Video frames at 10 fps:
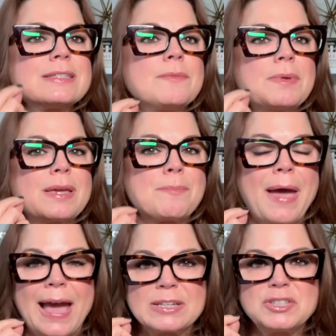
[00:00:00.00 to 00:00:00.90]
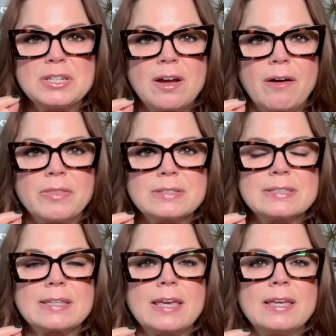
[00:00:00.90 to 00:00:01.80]
up being patchy on the
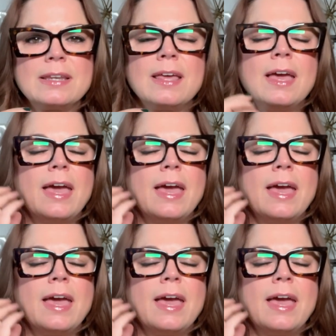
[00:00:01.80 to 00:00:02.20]
skin